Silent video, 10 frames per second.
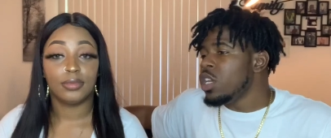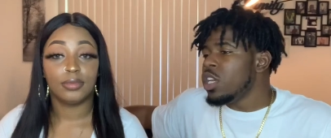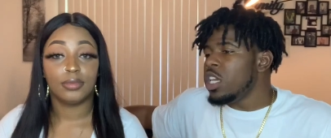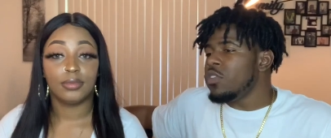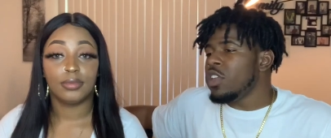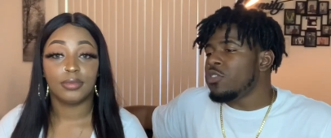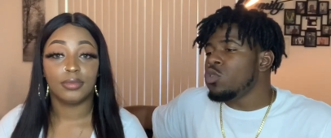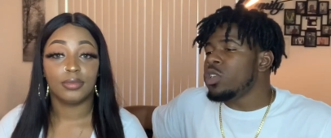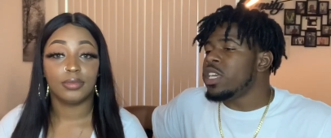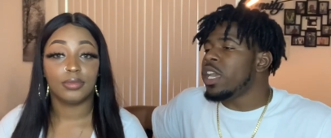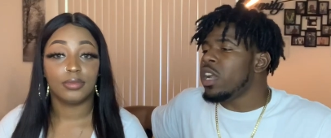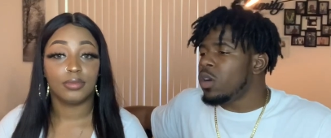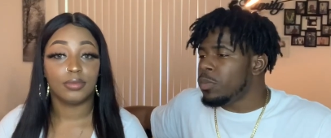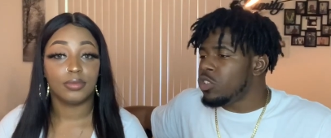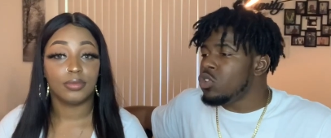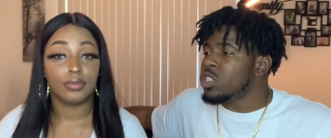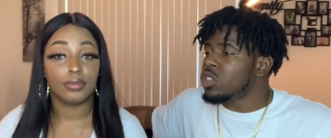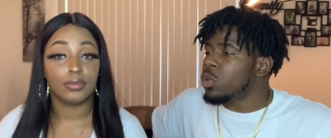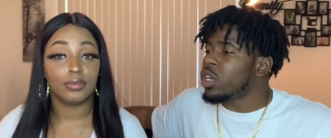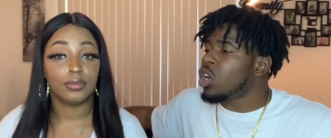Speaker 1: if, if you need help and you need
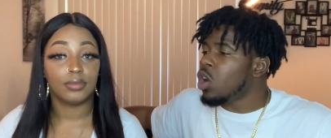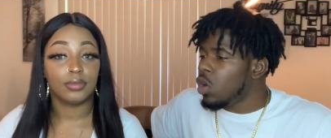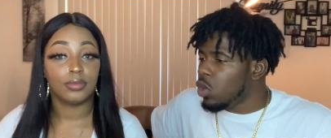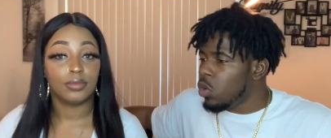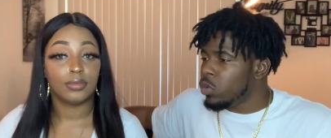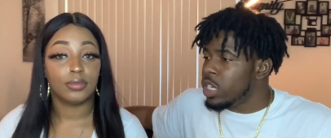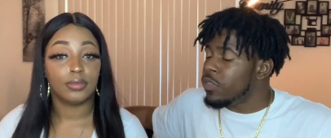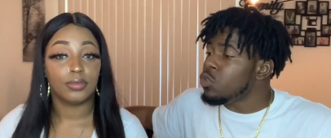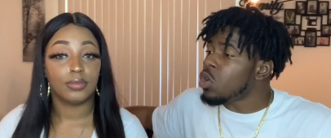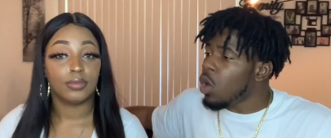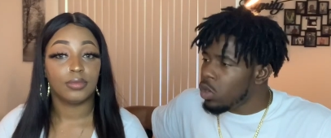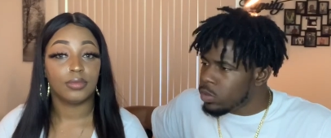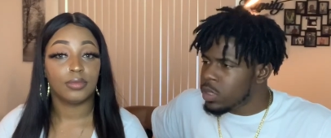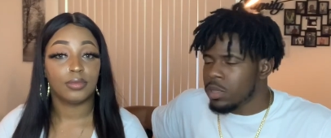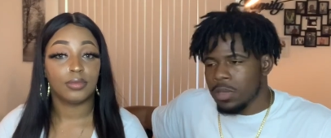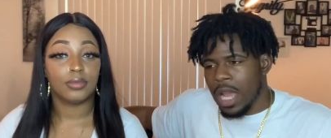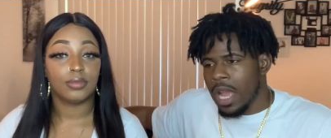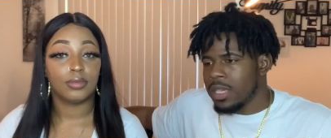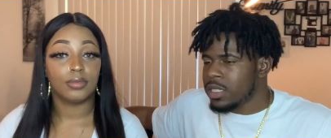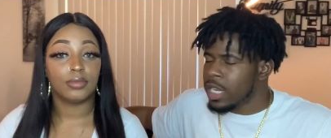someone to call on, and if you call on to them
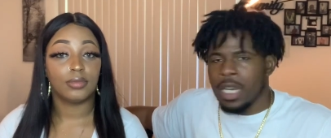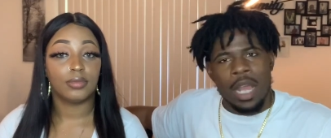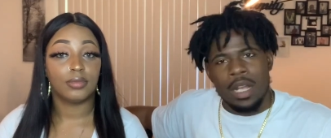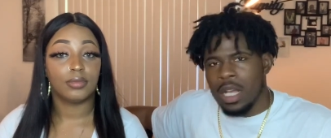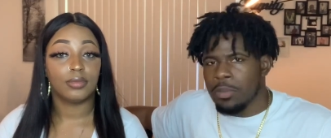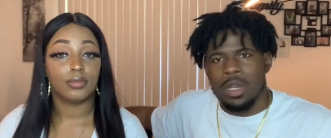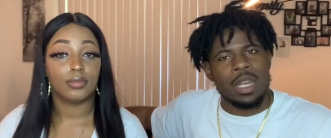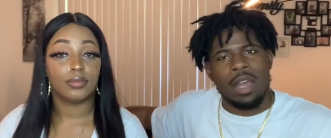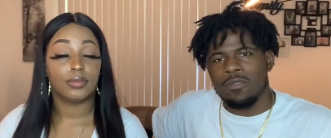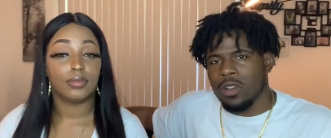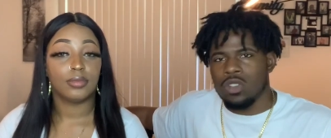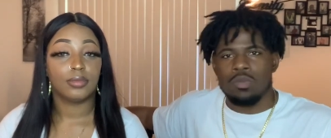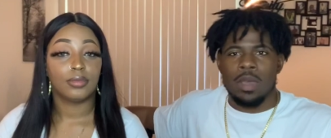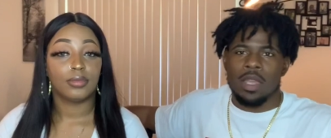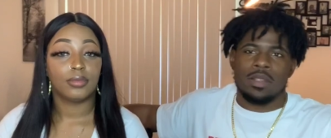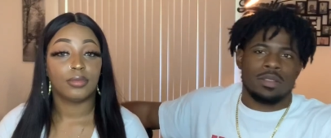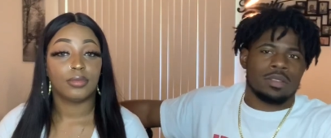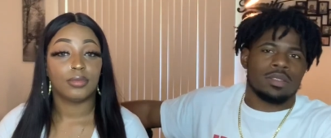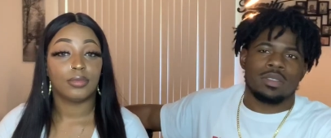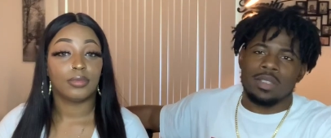guys and they not coming, they not for you.
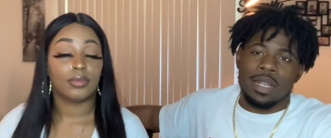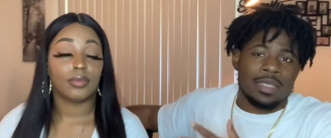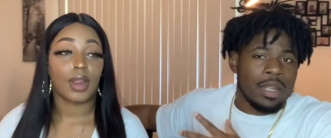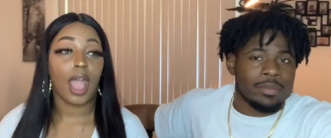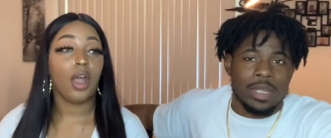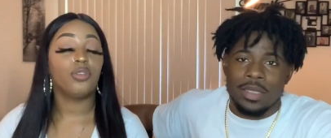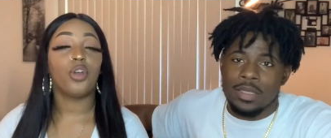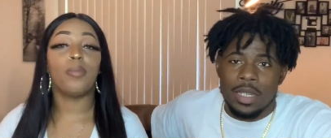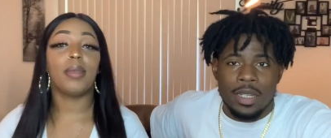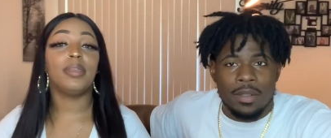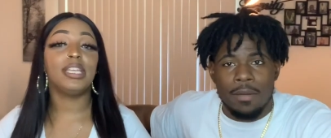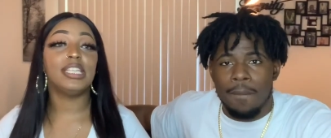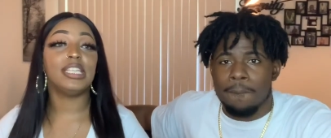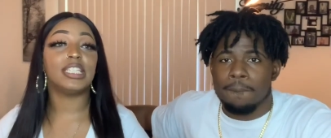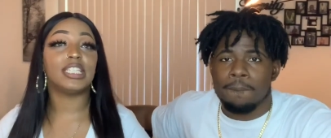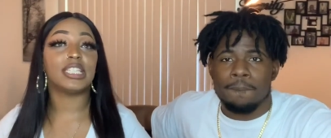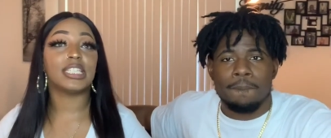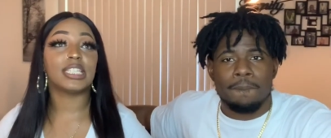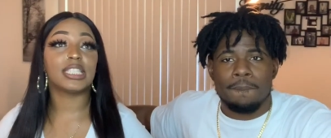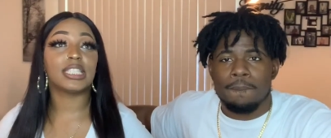
Speaker 2: That's all. I don't know. Maybe he need to
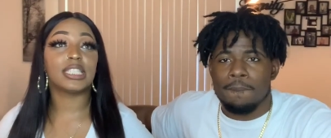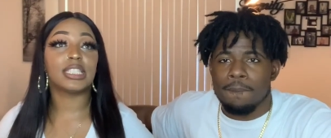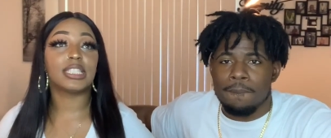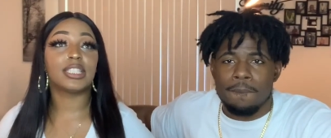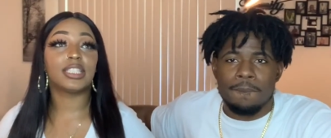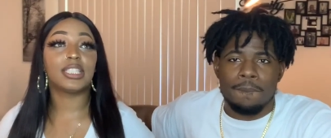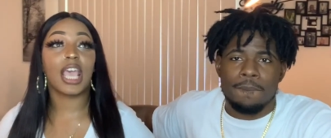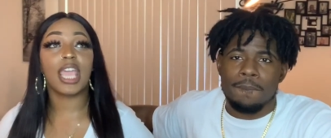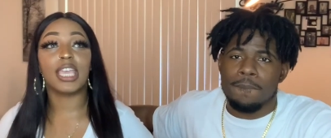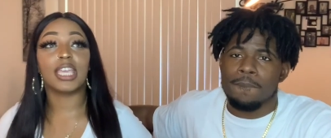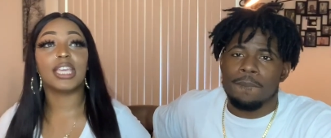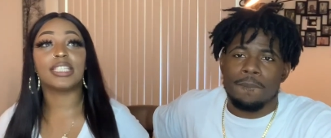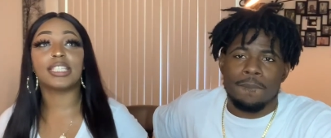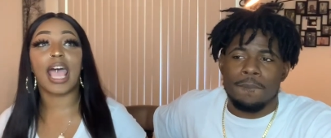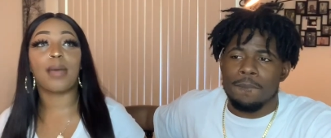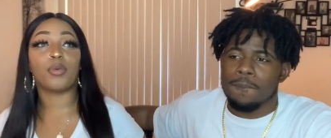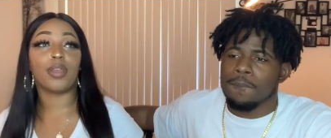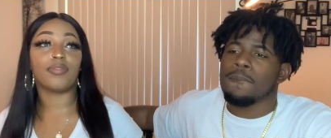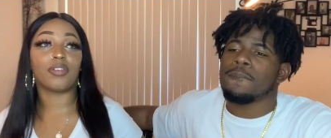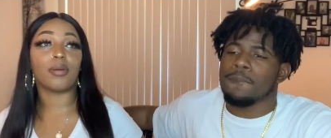just take his time
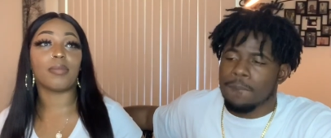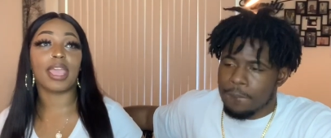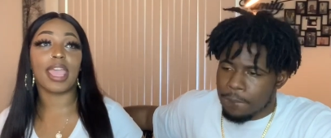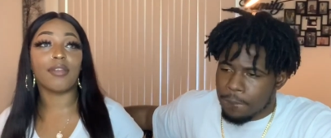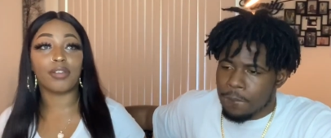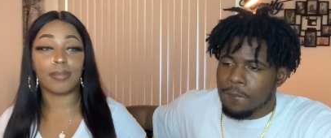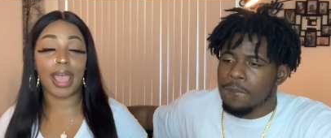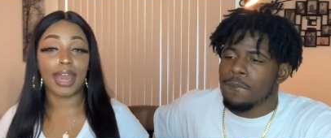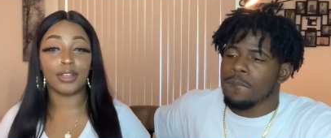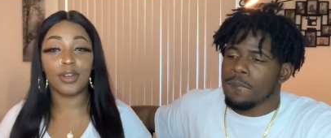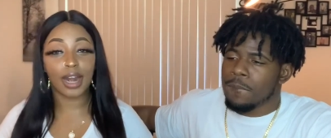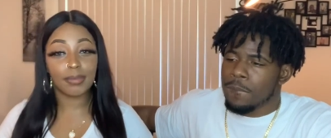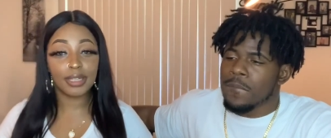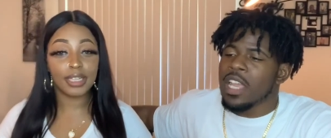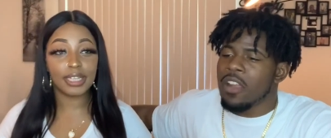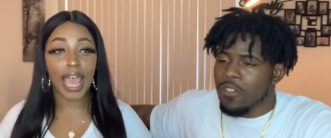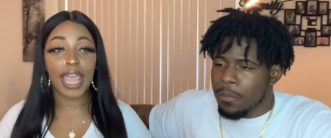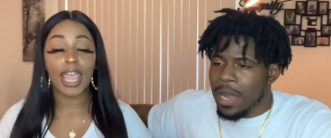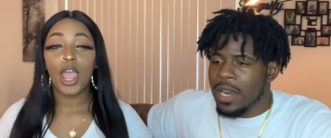away from everybody. You know what I mean? Everybody.